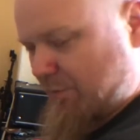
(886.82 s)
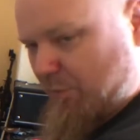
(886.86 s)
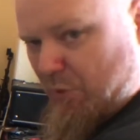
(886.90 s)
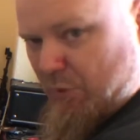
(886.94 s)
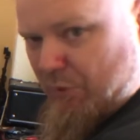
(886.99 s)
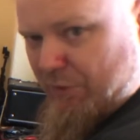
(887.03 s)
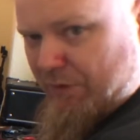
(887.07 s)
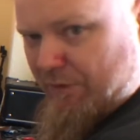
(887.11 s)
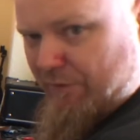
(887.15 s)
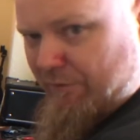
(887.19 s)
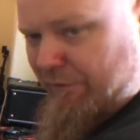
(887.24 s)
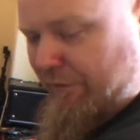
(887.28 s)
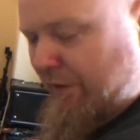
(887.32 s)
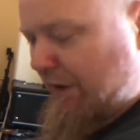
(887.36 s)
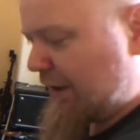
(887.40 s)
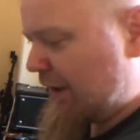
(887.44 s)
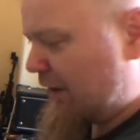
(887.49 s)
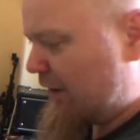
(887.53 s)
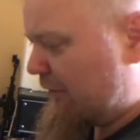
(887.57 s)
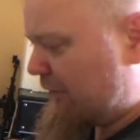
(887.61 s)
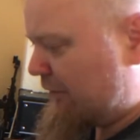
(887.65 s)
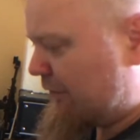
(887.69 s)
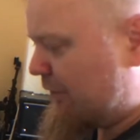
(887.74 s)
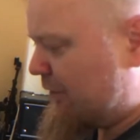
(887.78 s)
spool doesn't fly
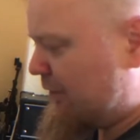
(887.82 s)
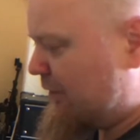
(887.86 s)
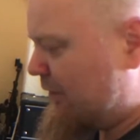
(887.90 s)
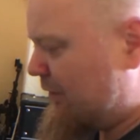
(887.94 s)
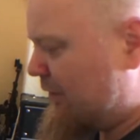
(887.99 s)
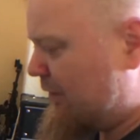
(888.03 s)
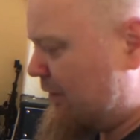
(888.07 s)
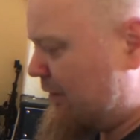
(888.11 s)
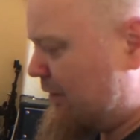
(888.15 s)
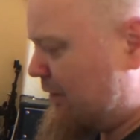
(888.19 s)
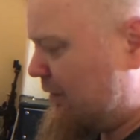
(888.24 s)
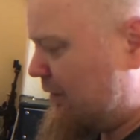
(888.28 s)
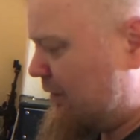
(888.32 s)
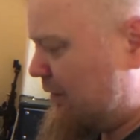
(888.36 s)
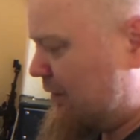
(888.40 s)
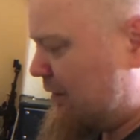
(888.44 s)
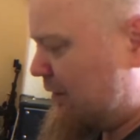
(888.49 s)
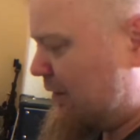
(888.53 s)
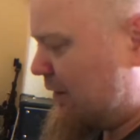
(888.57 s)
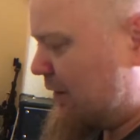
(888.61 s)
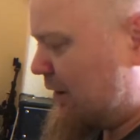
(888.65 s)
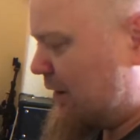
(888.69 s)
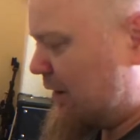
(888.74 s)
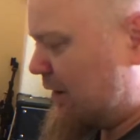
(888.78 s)
off.
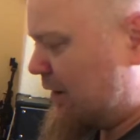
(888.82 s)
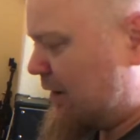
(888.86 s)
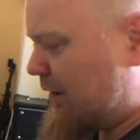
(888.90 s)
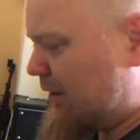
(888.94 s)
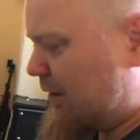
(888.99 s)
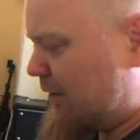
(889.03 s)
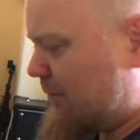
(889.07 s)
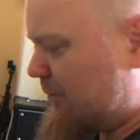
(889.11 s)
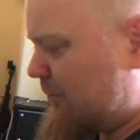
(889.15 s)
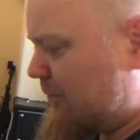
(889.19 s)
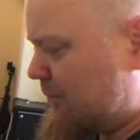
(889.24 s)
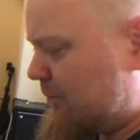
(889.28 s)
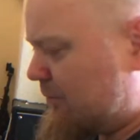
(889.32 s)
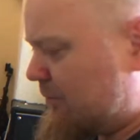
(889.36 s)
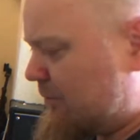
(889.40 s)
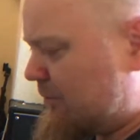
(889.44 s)
And